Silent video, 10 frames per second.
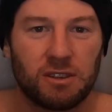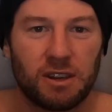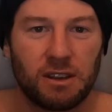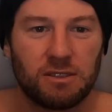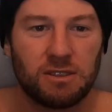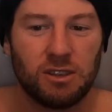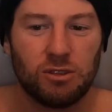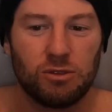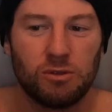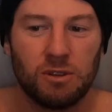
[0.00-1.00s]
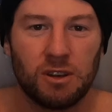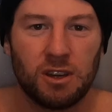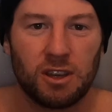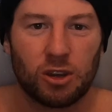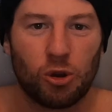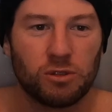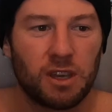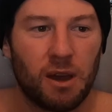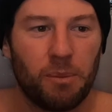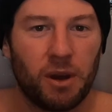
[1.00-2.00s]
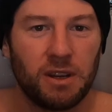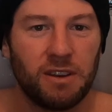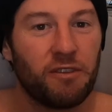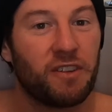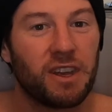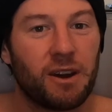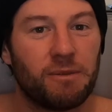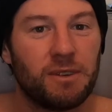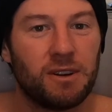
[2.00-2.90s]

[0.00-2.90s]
And I'll see you in the cold tub on a different video.